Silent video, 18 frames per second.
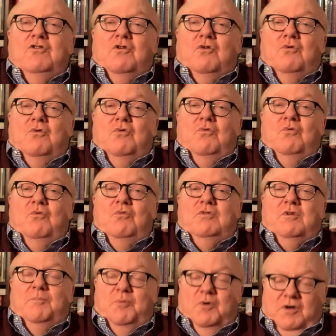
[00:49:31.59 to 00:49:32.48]
to,
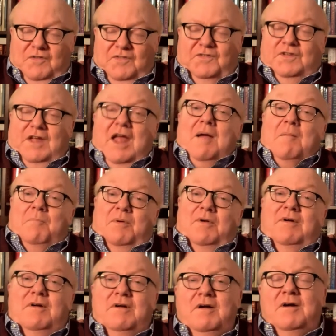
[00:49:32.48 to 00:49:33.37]
to put a stamp
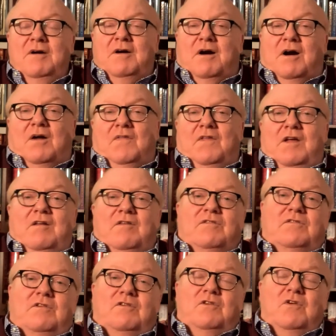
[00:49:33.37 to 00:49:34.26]
on the
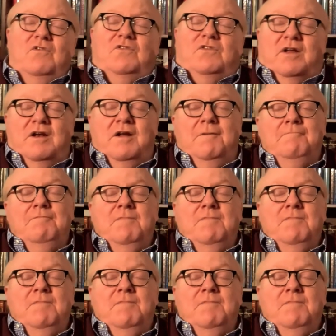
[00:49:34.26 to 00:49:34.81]
institution.